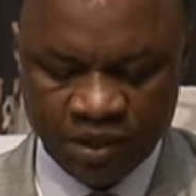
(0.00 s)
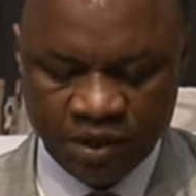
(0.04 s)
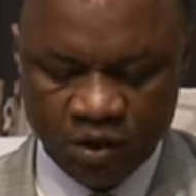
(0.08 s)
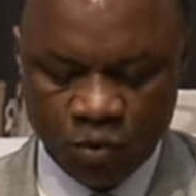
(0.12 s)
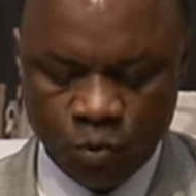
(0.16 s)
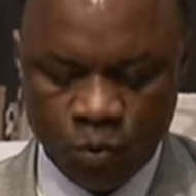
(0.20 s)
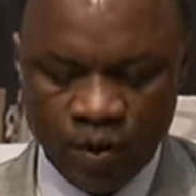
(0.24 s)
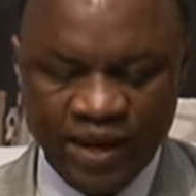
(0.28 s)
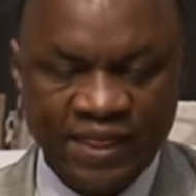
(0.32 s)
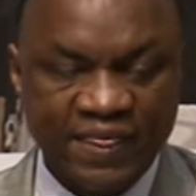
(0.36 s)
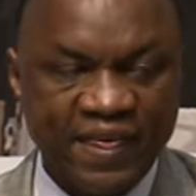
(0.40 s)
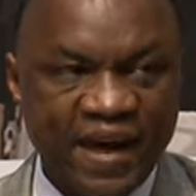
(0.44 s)

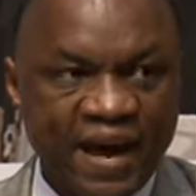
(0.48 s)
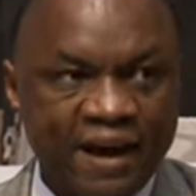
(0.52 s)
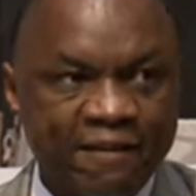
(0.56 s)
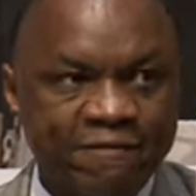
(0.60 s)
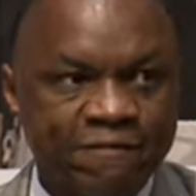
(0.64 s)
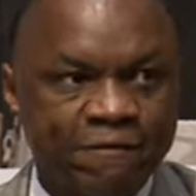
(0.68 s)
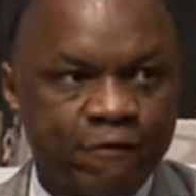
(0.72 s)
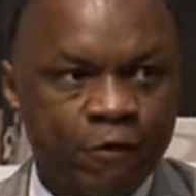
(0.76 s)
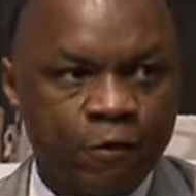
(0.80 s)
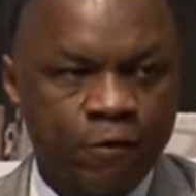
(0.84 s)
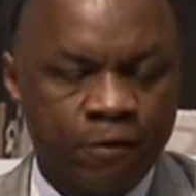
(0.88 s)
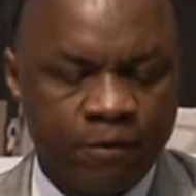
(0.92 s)
We
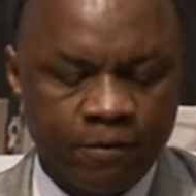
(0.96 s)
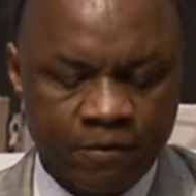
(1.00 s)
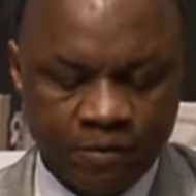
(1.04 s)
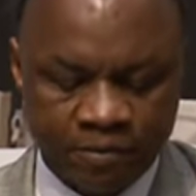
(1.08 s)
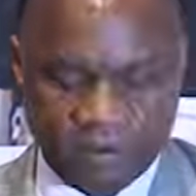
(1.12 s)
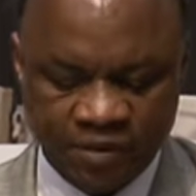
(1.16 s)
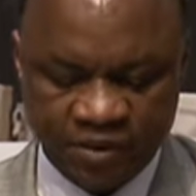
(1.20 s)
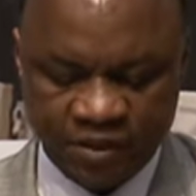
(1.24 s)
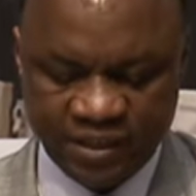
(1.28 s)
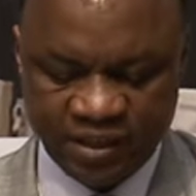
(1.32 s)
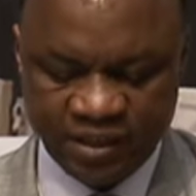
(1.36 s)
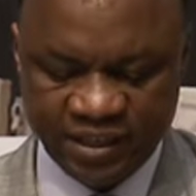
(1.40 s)
therefore
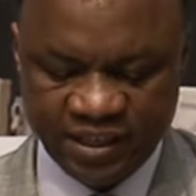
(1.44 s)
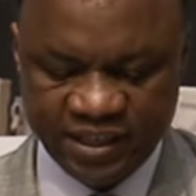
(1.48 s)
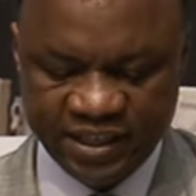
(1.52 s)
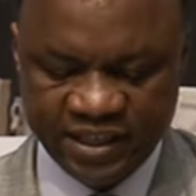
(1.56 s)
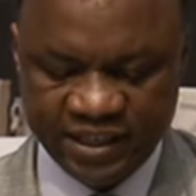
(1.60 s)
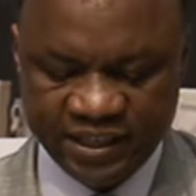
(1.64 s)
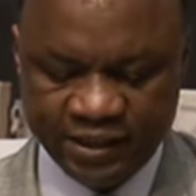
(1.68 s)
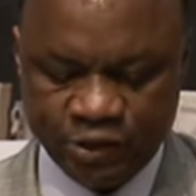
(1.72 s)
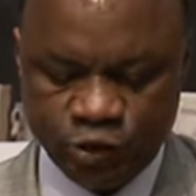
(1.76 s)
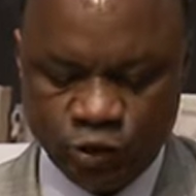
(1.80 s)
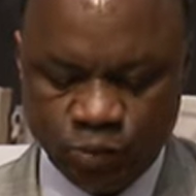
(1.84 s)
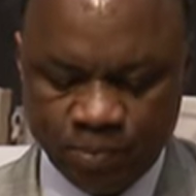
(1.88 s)

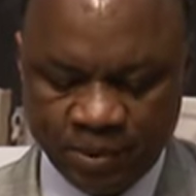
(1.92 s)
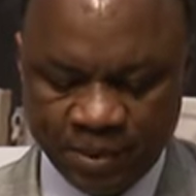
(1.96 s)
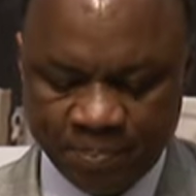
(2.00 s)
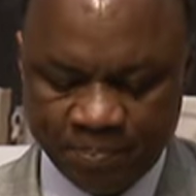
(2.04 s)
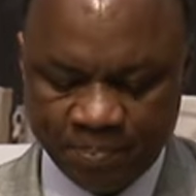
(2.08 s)
need to be